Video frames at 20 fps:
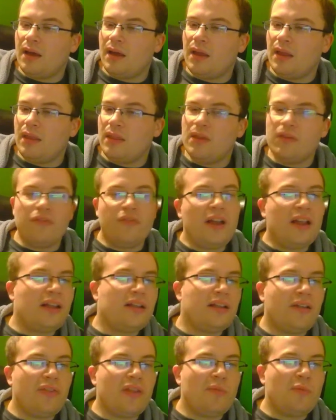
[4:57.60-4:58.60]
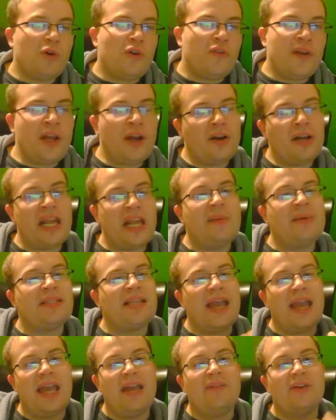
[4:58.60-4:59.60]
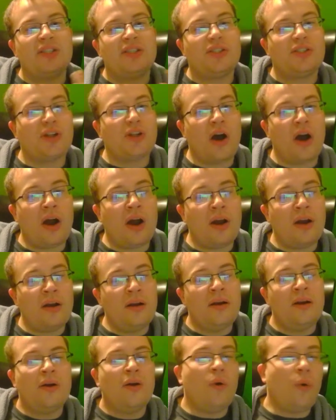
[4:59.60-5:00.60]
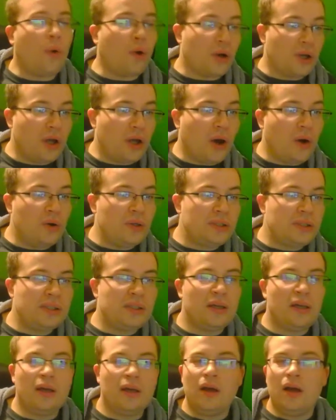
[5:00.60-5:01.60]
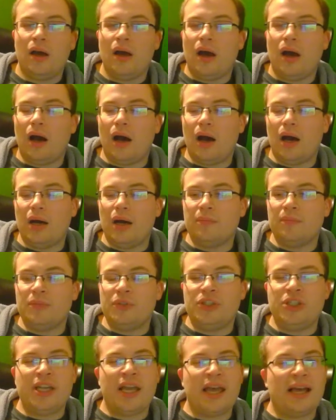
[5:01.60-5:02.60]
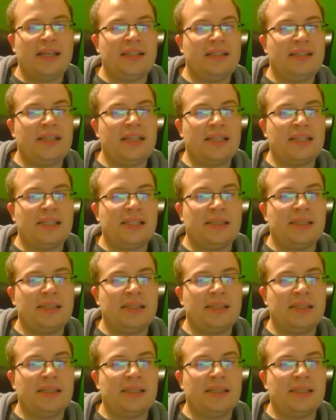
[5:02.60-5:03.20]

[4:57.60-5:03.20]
the villain of the movie, her name is Ava Starr, or Ghost, she has this